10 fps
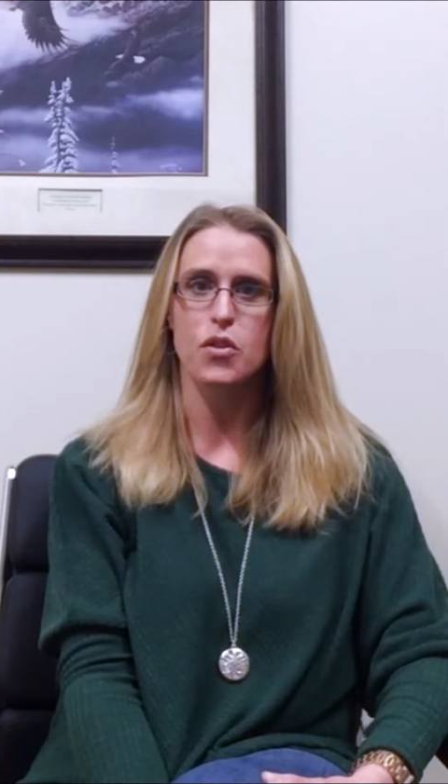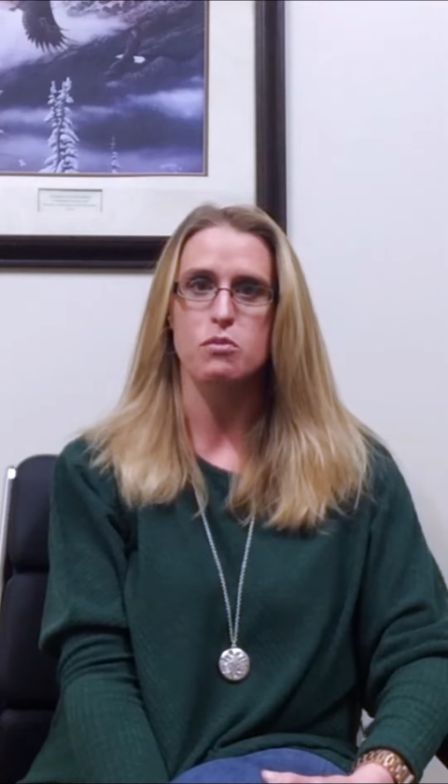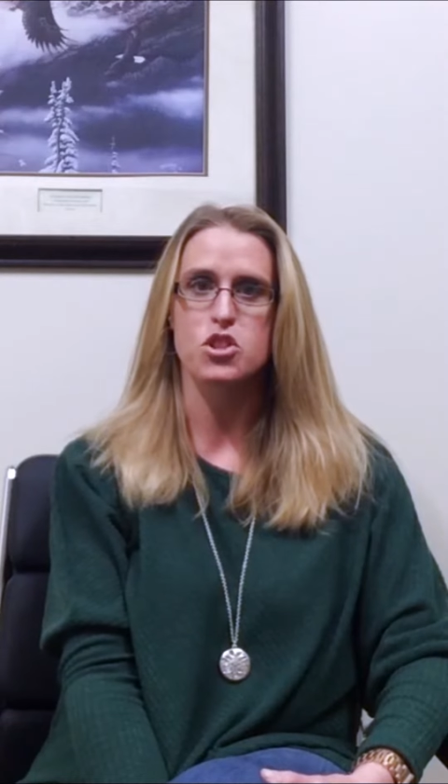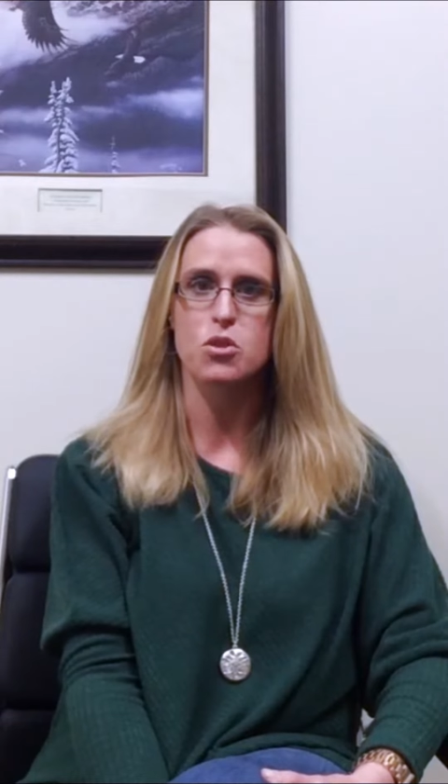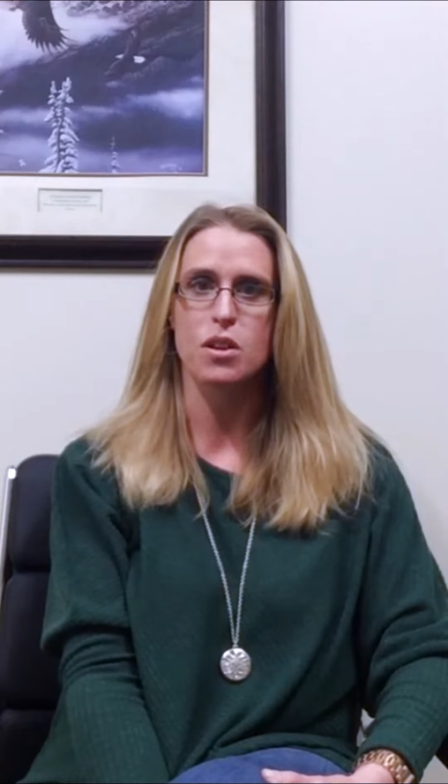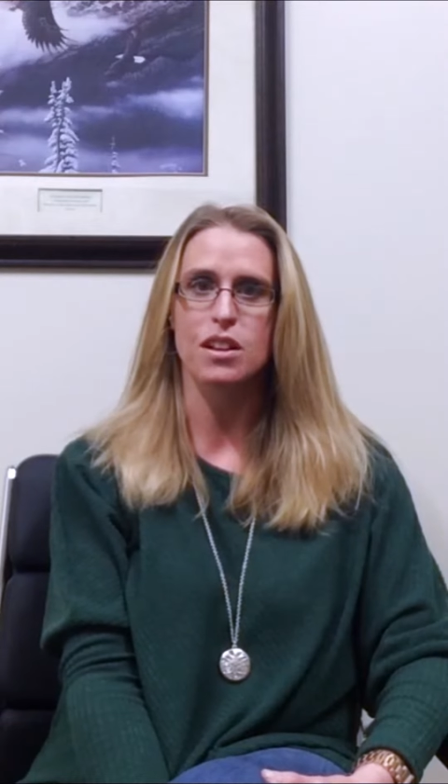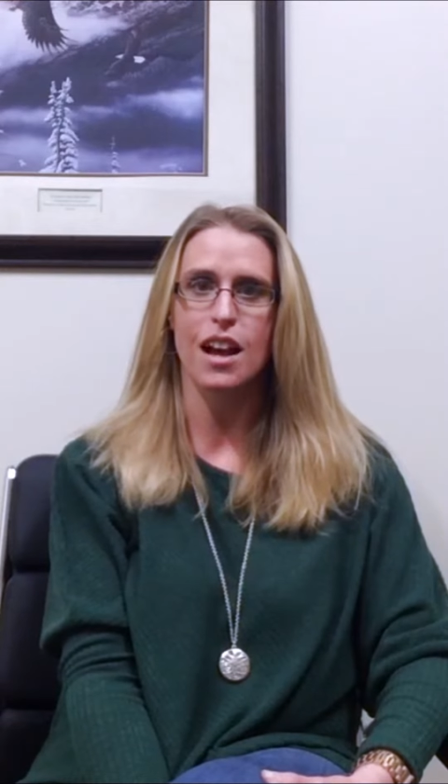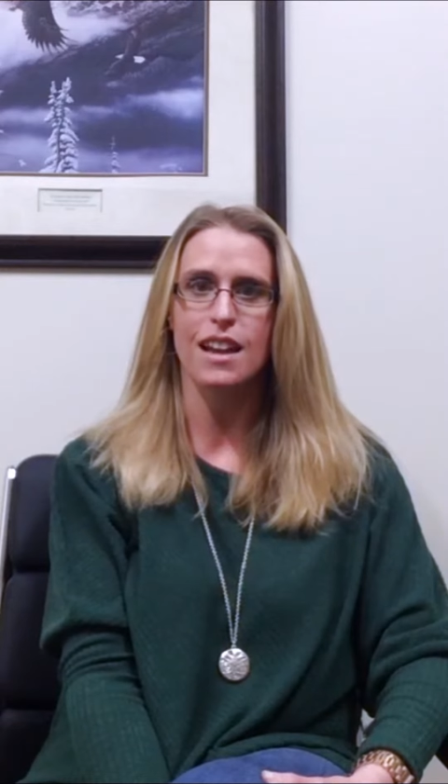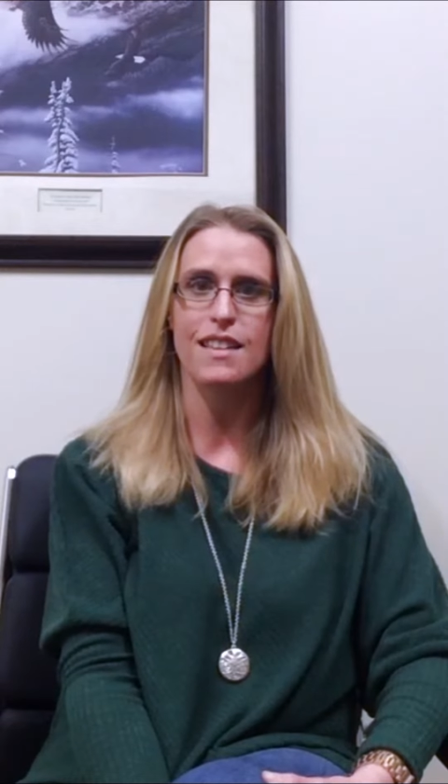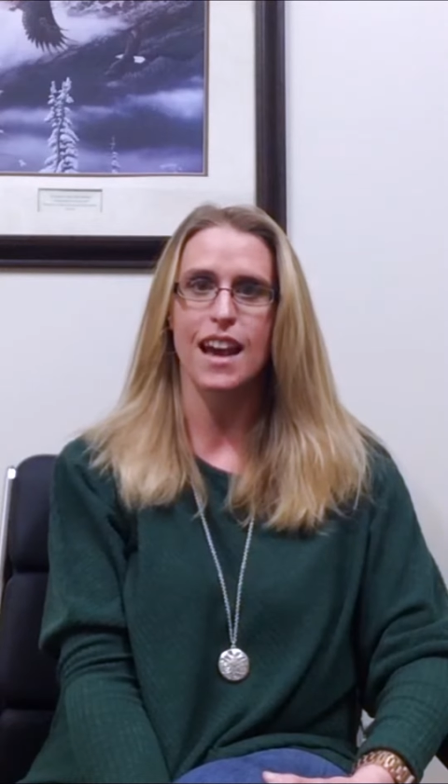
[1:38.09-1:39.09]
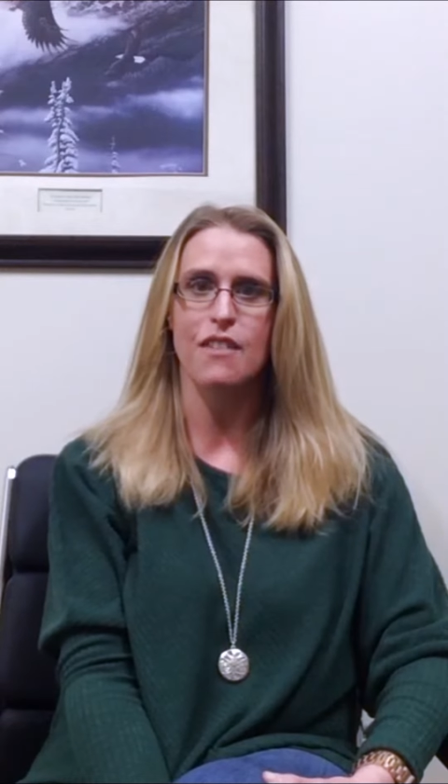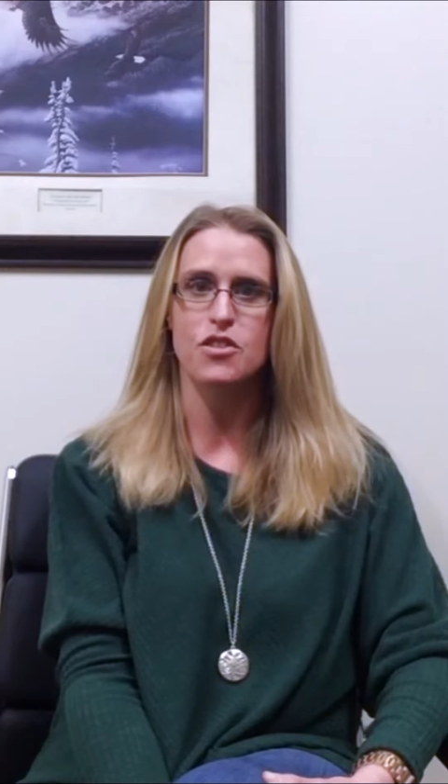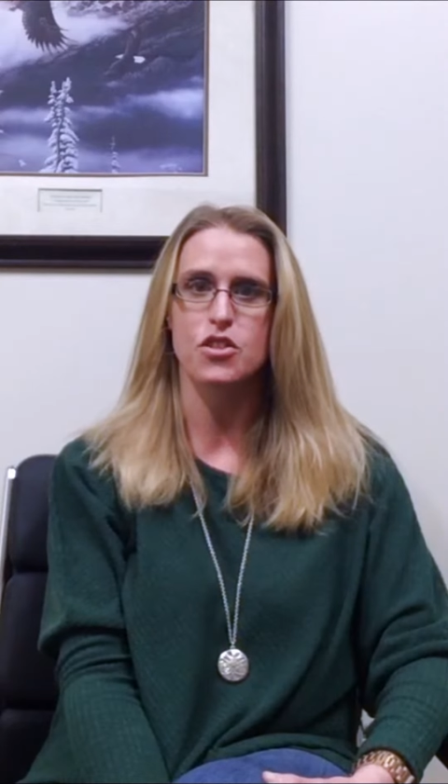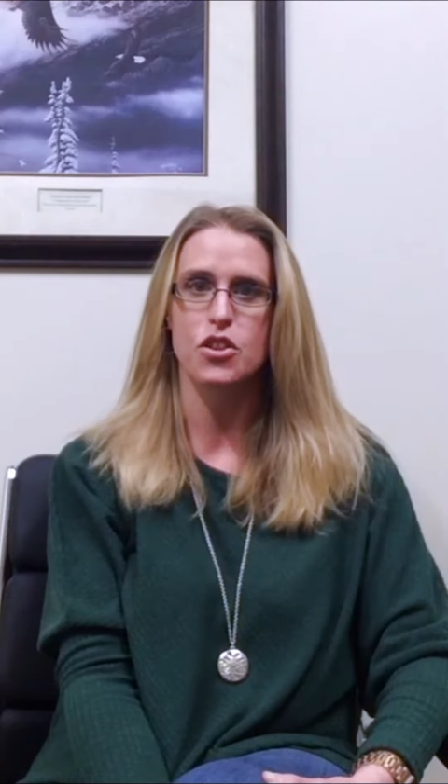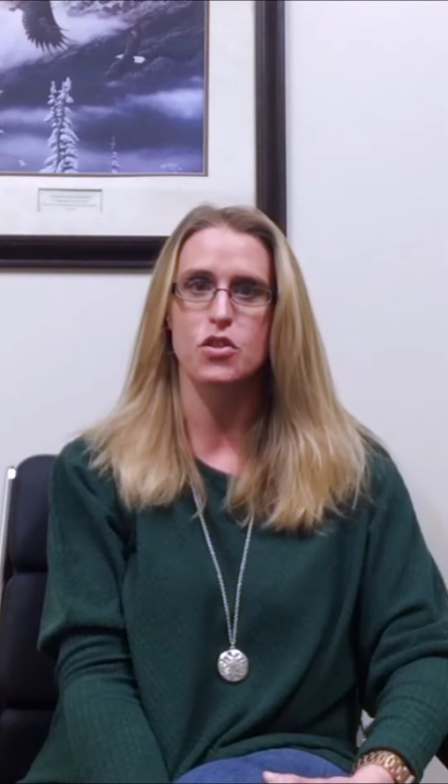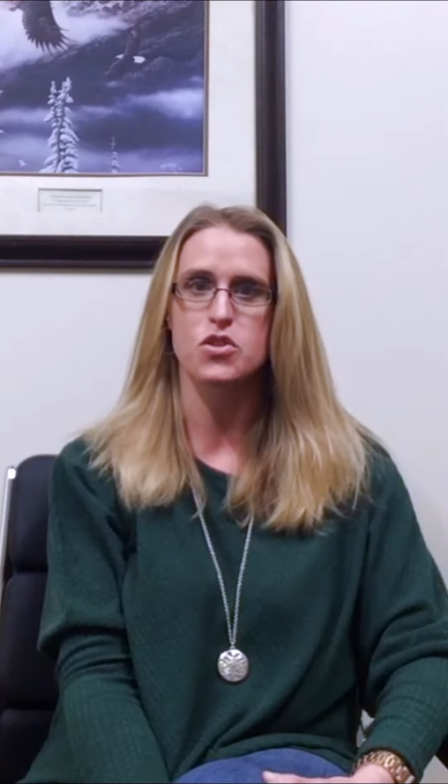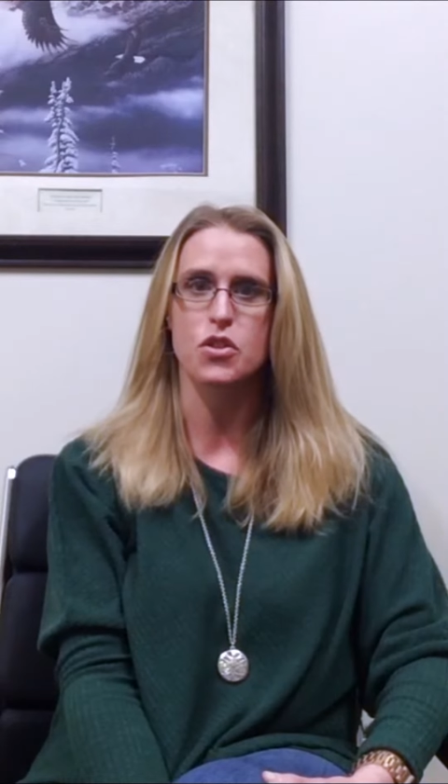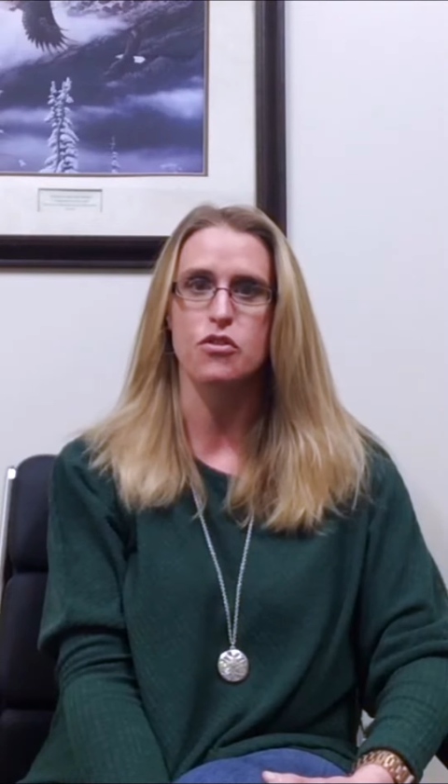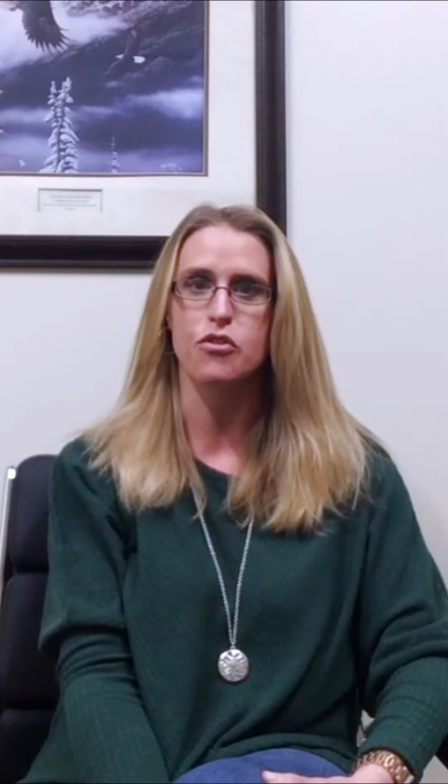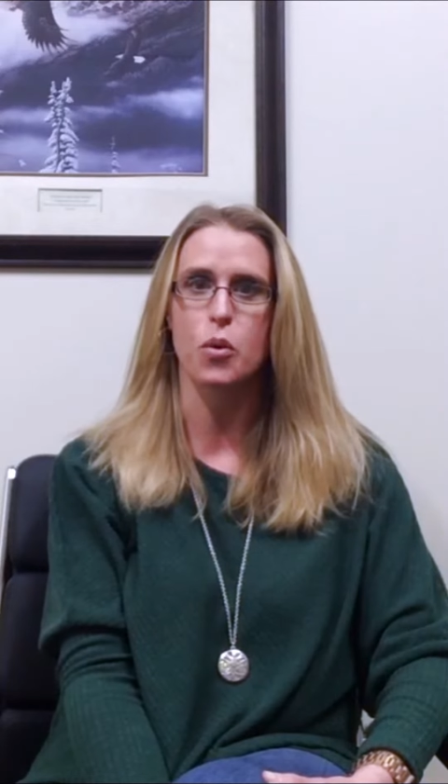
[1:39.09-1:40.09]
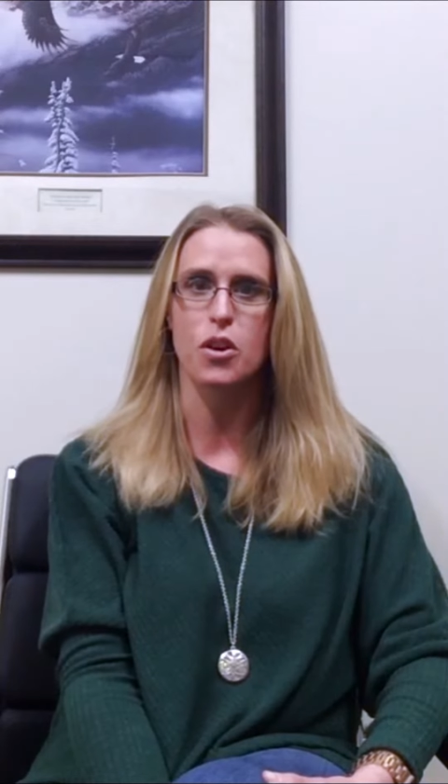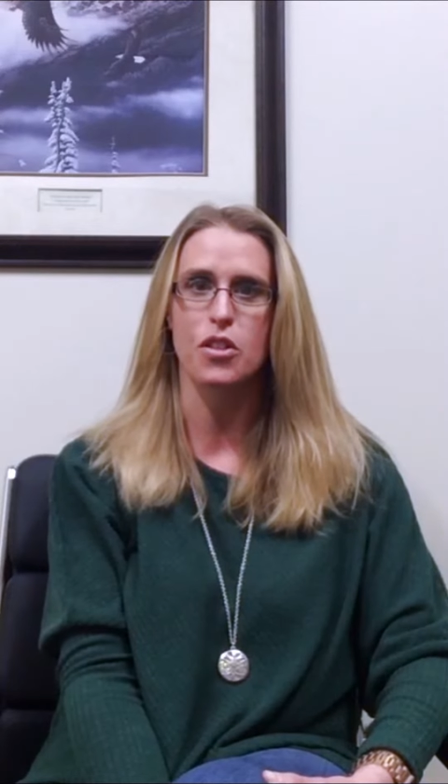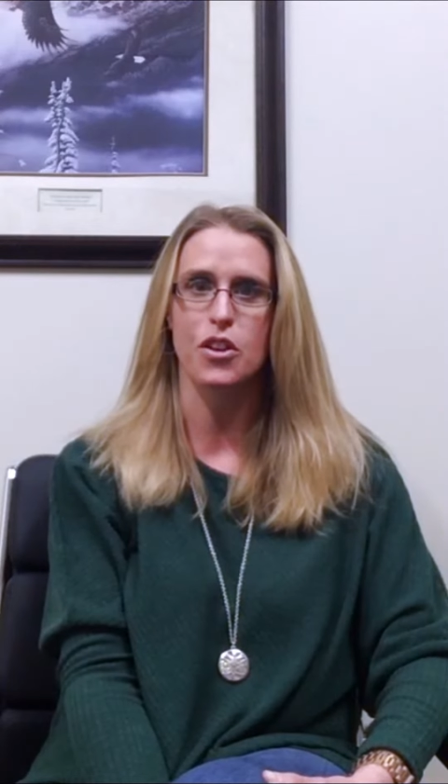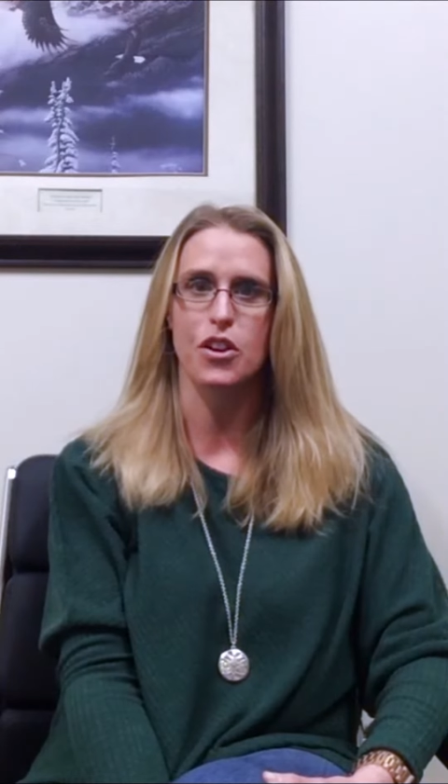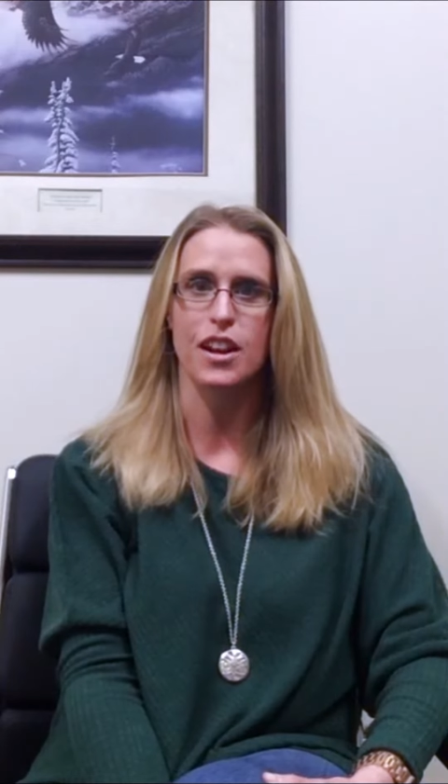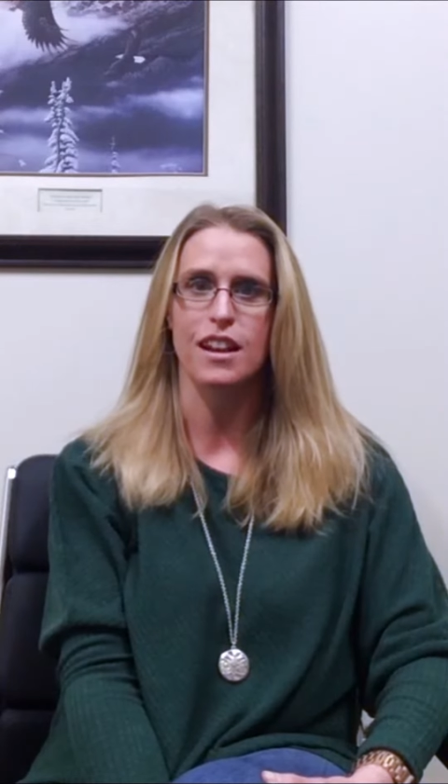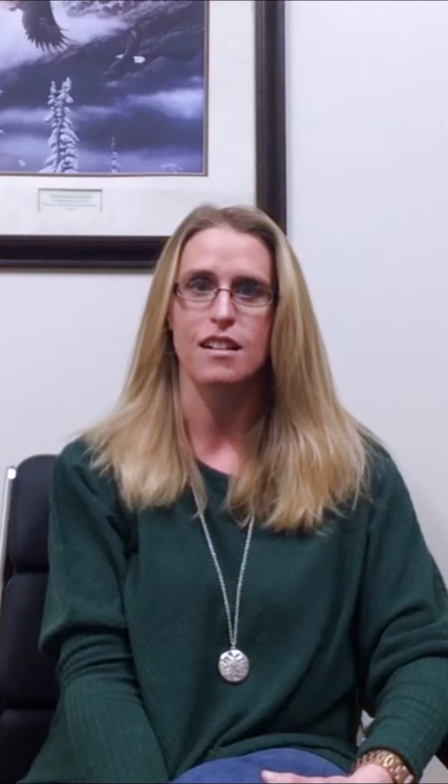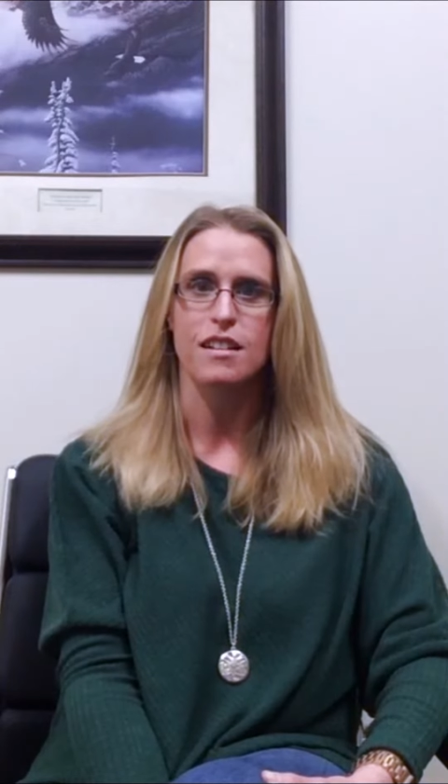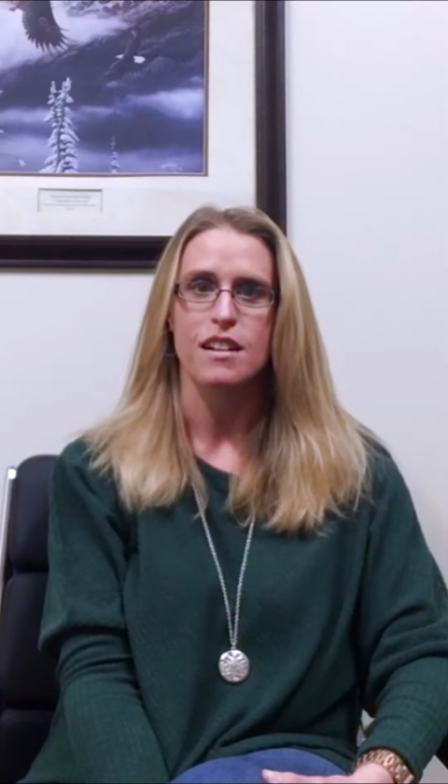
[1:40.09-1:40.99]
from 2 o'clock in the afternoon to 4:30.